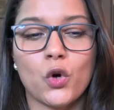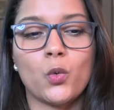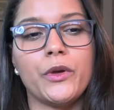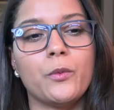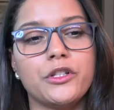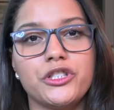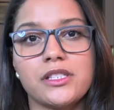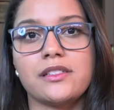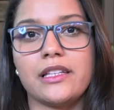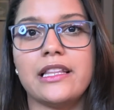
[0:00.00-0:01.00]
We would
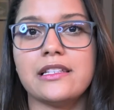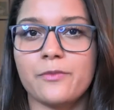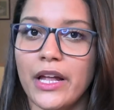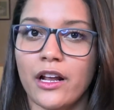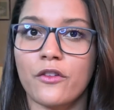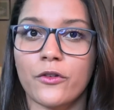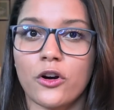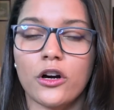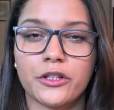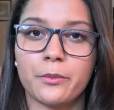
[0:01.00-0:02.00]
just lay this bed cover
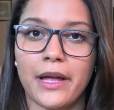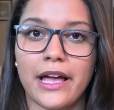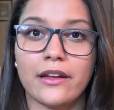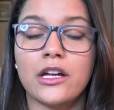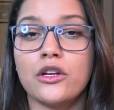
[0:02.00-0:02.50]
on our bed